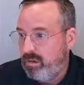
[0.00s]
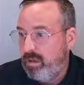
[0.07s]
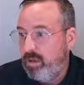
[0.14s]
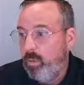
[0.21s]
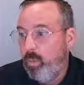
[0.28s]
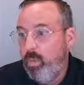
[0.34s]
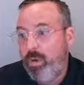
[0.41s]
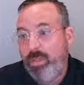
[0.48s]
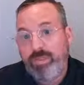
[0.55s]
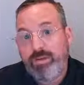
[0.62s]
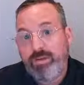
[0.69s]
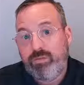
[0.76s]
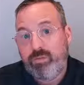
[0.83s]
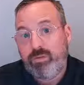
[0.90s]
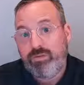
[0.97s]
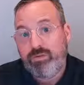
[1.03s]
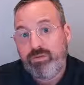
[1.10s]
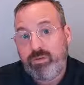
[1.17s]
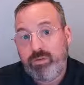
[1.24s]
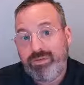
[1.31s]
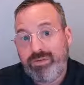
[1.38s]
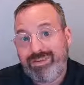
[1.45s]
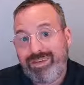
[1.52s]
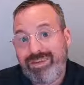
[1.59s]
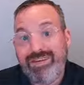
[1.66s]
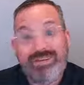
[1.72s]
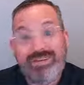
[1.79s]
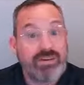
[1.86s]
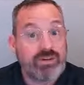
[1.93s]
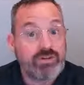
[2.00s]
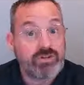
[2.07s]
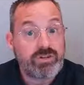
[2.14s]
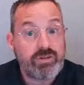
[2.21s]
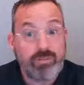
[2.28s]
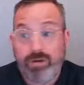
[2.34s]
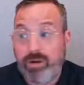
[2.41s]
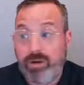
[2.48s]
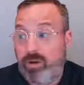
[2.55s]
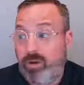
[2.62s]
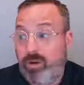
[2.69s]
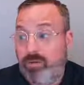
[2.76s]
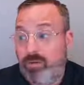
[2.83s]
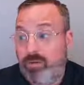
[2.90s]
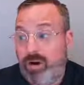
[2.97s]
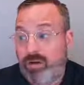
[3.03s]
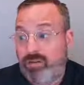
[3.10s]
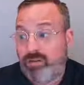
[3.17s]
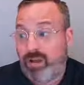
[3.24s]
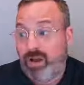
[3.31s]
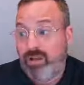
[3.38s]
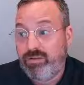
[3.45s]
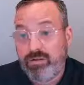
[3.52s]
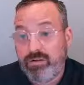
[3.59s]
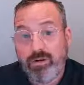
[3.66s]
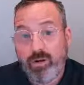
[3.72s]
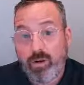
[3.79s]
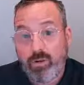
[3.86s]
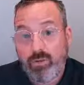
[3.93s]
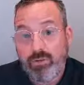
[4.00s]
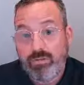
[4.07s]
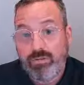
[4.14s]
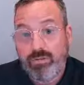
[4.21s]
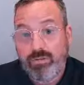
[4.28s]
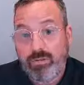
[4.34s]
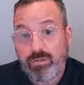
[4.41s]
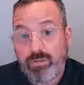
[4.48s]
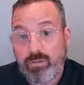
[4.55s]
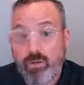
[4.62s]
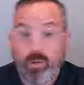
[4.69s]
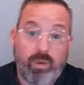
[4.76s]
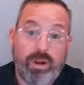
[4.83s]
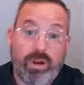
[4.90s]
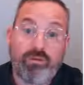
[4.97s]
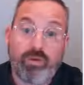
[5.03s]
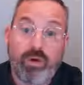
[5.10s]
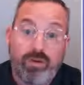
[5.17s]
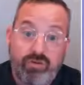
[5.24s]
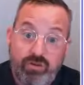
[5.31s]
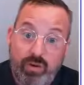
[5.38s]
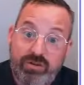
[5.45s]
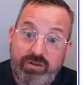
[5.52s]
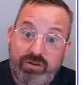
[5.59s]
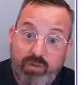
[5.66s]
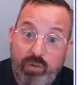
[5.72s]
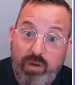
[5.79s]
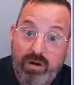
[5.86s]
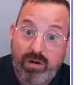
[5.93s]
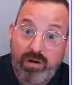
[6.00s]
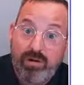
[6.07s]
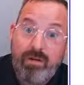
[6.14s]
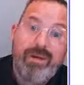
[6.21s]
what this will do is, in addition to bringing over our slides and our notes, or whatever our choices were,